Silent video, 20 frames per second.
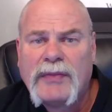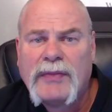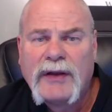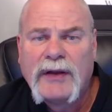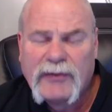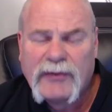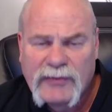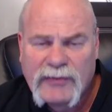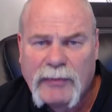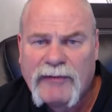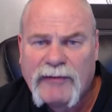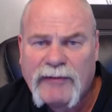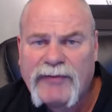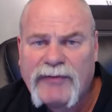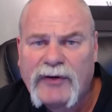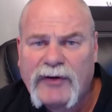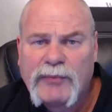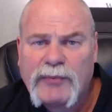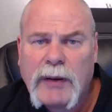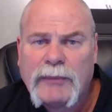They're some of the
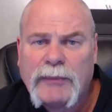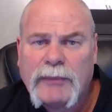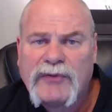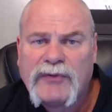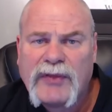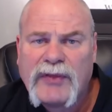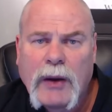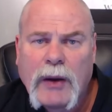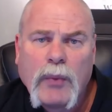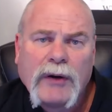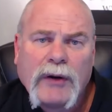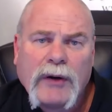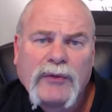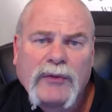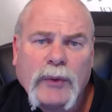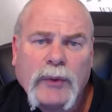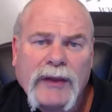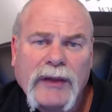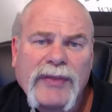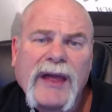first plumbers that I worked
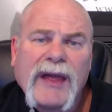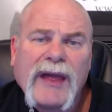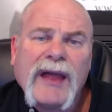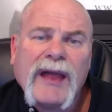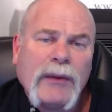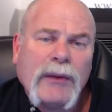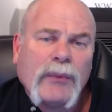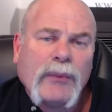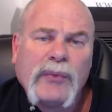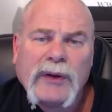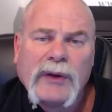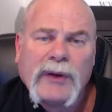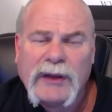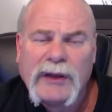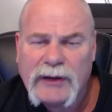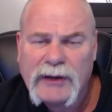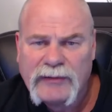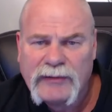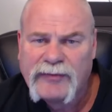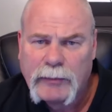with, and it was really
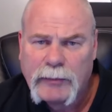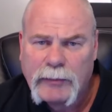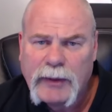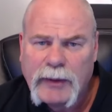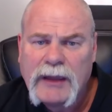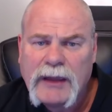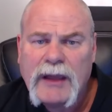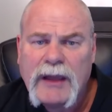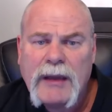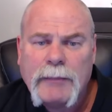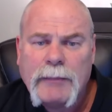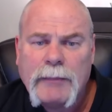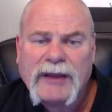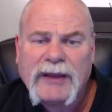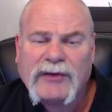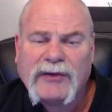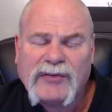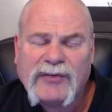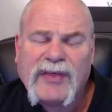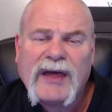good for me
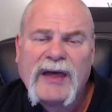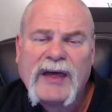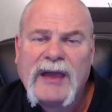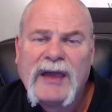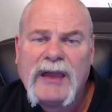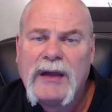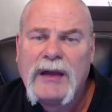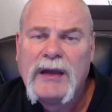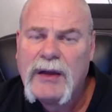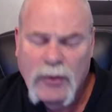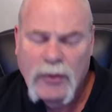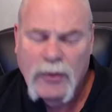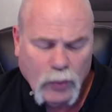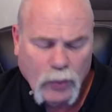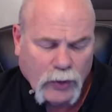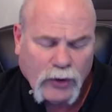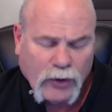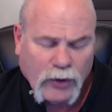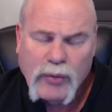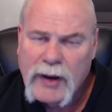because they
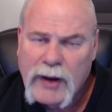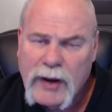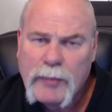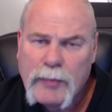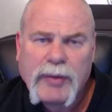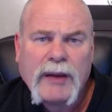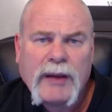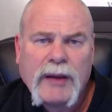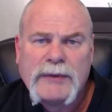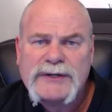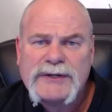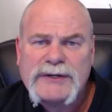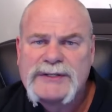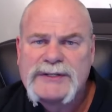were great plumbers.